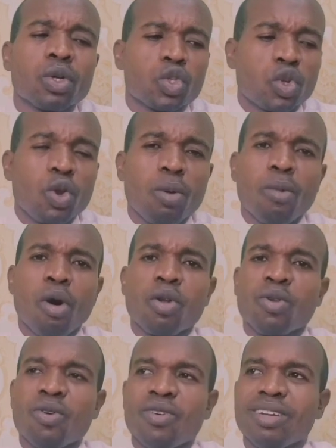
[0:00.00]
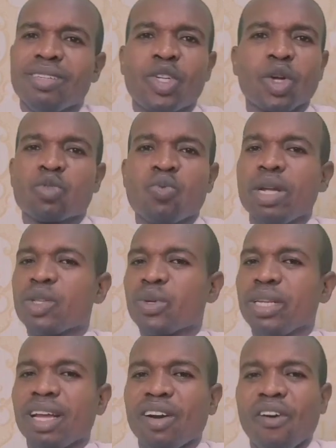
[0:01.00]
Solomon just went
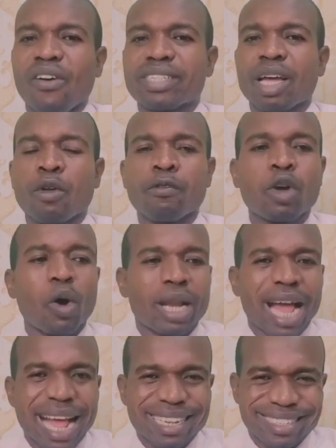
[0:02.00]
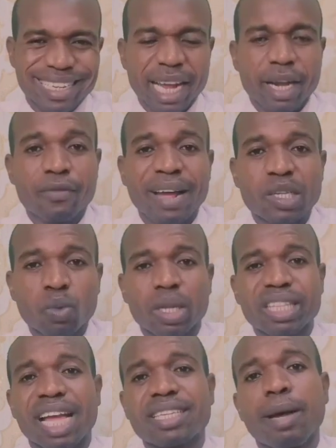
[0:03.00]
to the altar of God and sacrificed
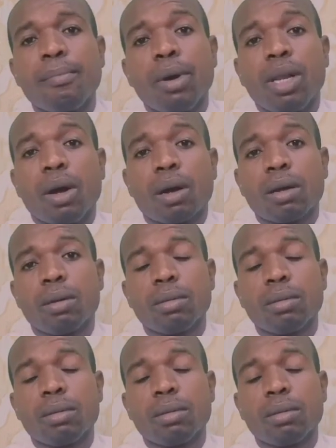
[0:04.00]
1,000 bullocks.